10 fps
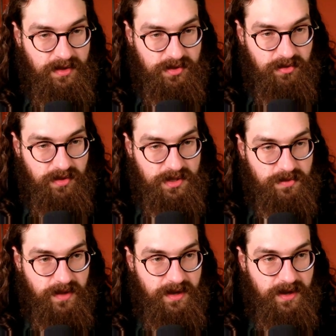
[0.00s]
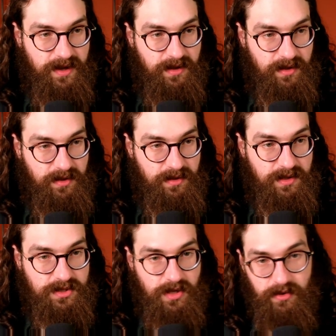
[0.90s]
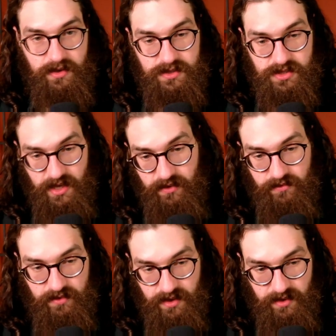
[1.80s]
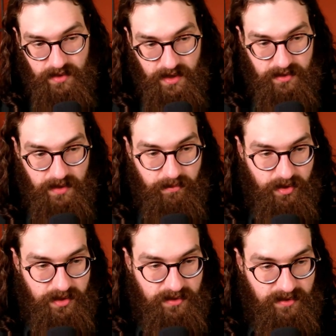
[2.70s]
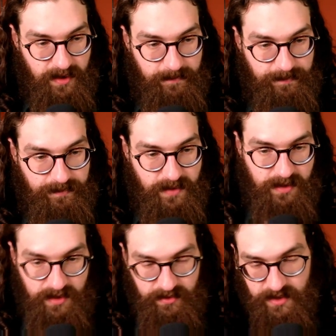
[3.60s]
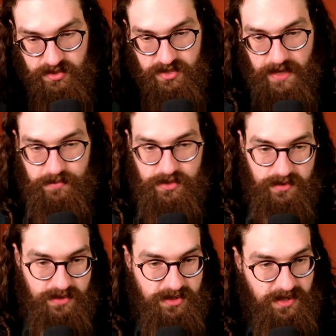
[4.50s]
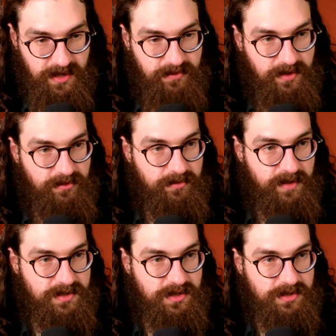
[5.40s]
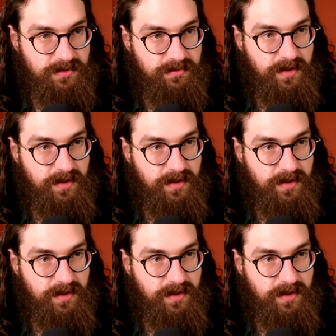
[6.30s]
So this way, I at least know it's saved in at that point in time. Like that, that snapshot is saved into my system.